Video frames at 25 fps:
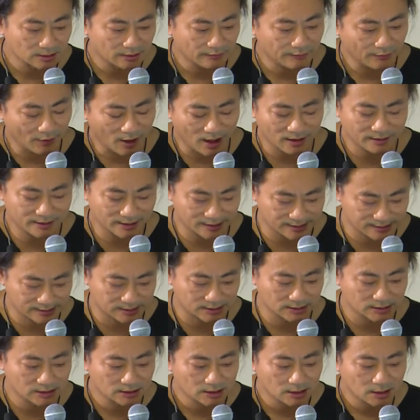For
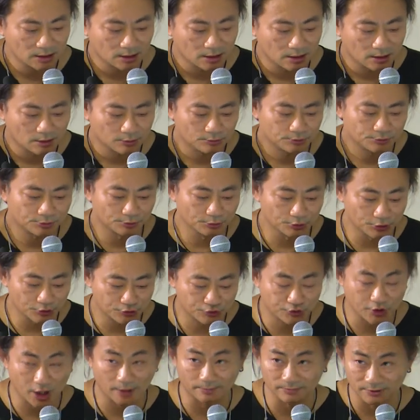artists, to
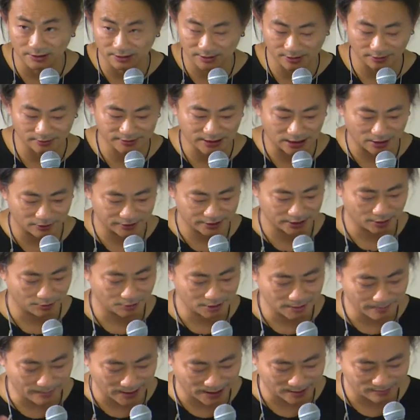reshape the society
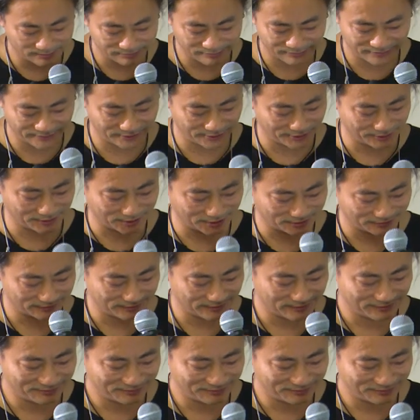only by, you know,